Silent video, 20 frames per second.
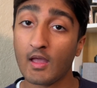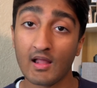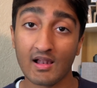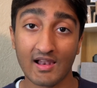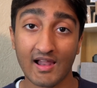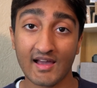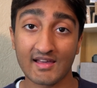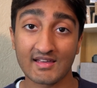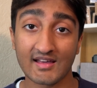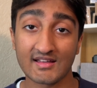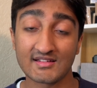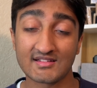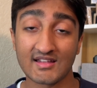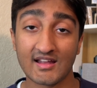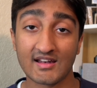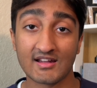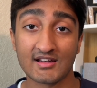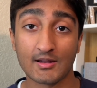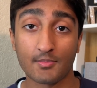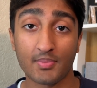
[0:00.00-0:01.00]
Like I
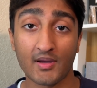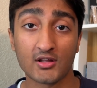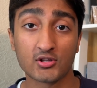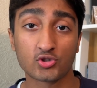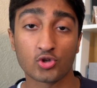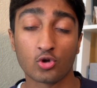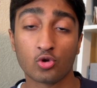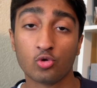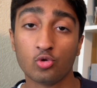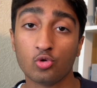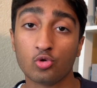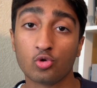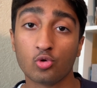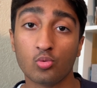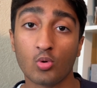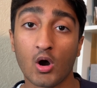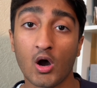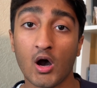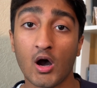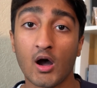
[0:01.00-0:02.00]
said, it depends on who
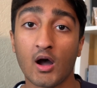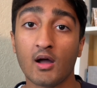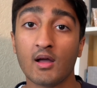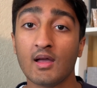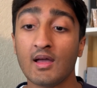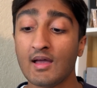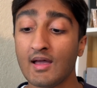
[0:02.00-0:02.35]
you are.